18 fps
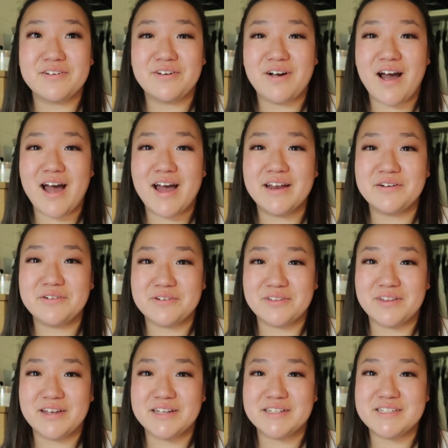cried or
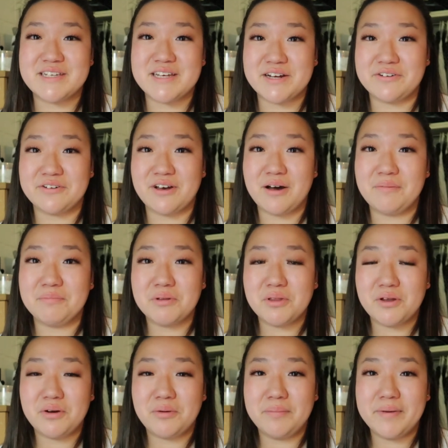like teared up a
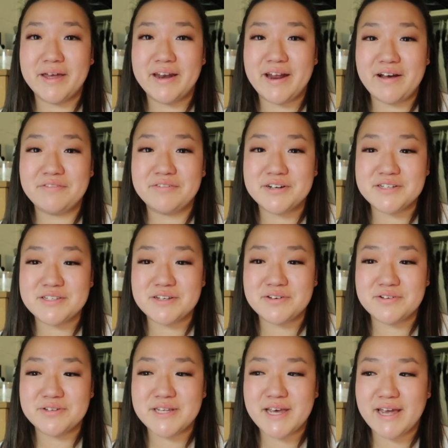little bit every
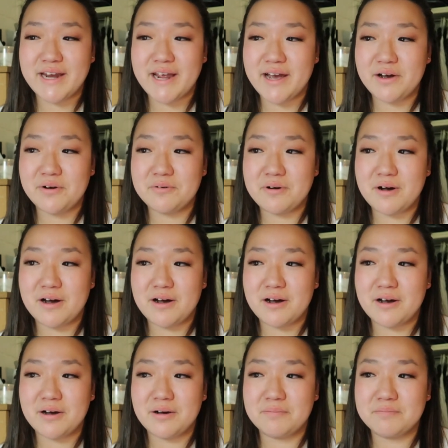single day now.
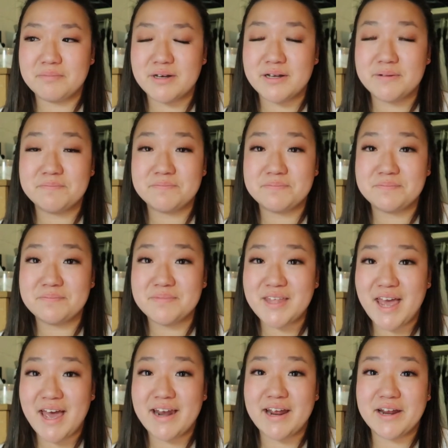Um,
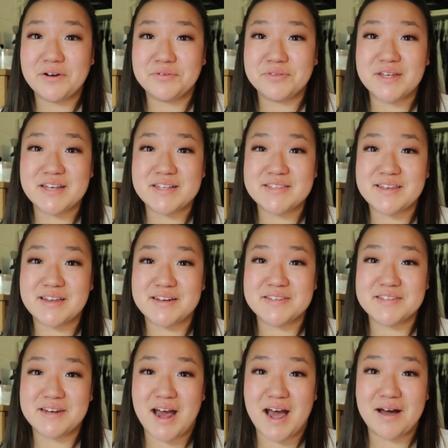yeah, and I don't think it's gonna
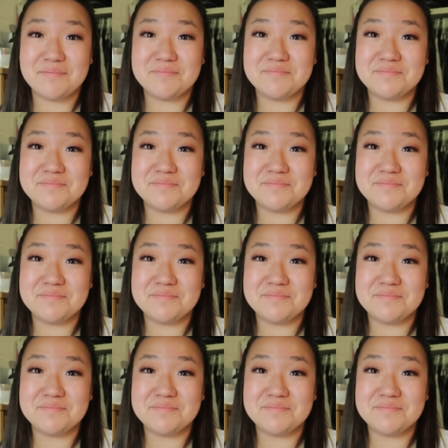stop.